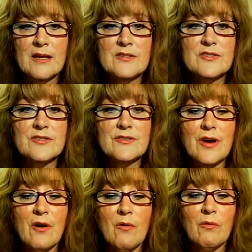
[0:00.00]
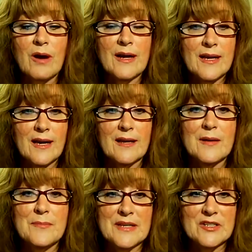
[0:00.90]
So again,
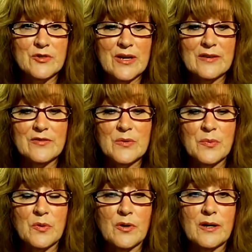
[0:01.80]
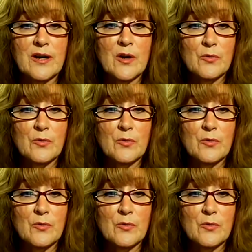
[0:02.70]
administrative support,